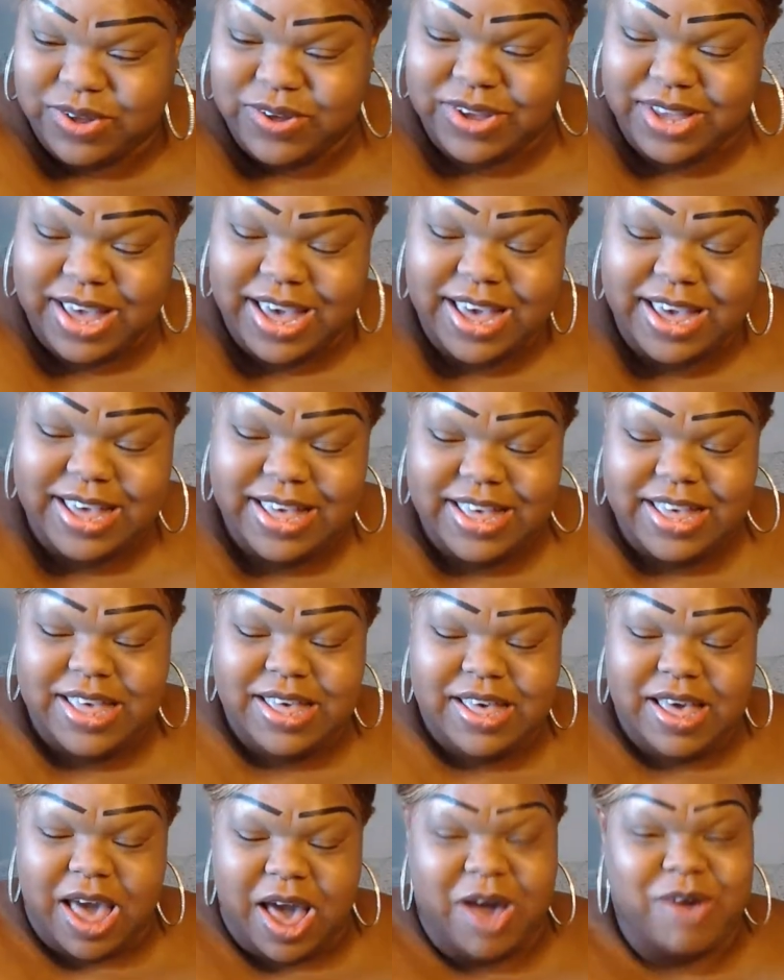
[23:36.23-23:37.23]
Okay,
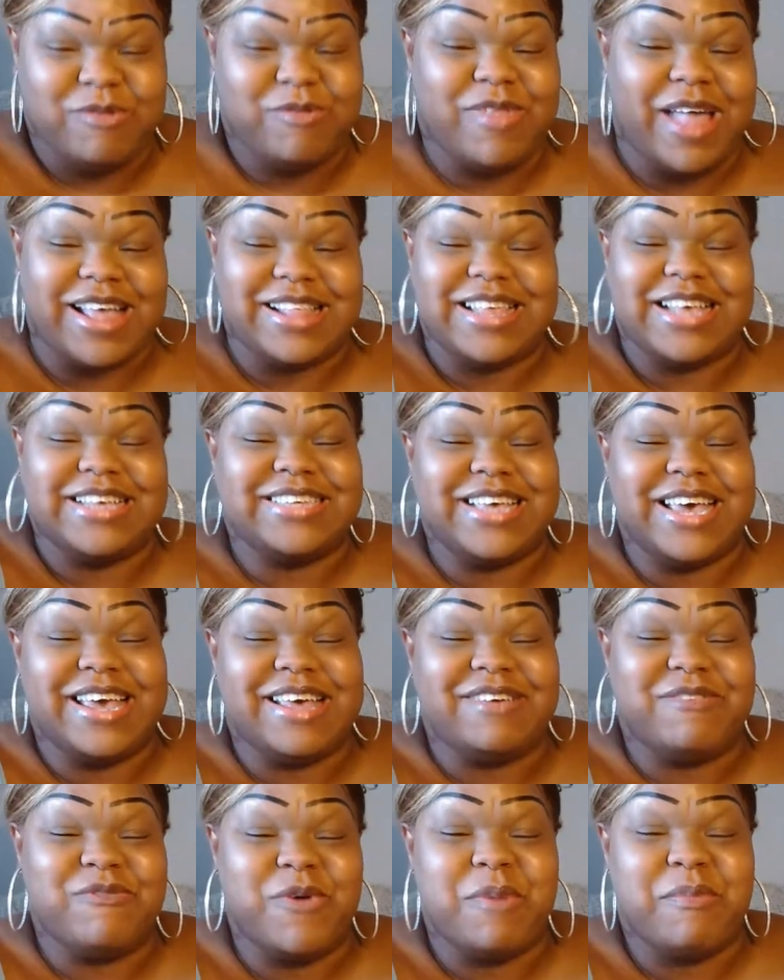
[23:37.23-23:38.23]
I, like they
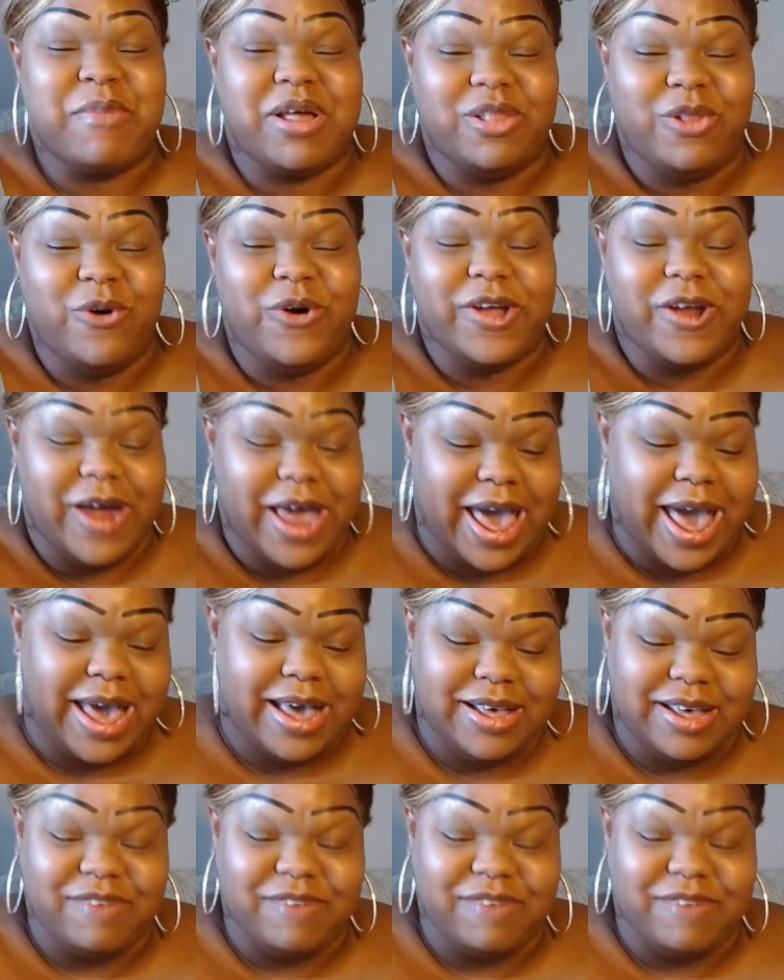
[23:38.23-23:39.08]
say, where my lawyer at?